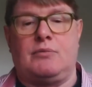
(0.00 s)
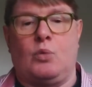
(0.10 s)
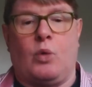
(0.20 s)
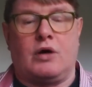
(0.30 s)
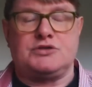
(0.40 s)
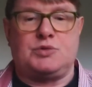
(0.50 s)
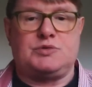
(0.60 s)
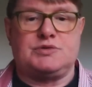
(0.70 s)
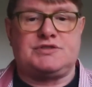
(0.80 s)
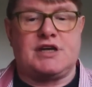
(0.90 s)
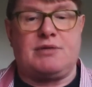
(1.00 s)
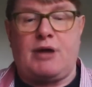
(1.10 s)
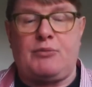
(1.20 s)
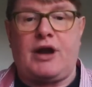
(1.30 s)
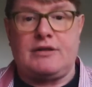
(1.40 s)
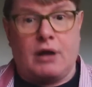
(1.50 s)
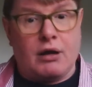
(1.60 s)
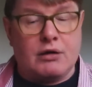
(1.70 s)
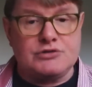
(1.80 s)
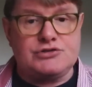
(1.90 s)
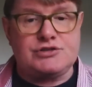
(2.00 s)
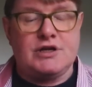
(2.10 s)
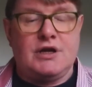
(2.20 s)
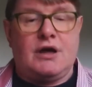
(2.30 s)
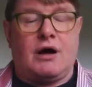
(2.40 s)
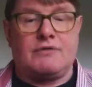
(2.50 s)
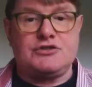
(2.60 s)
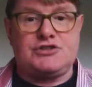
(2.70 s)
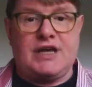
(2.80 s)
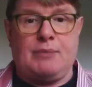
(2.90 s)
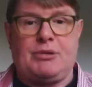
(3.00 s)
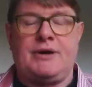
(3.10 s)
watch, which was to commemorate the launch of a ship.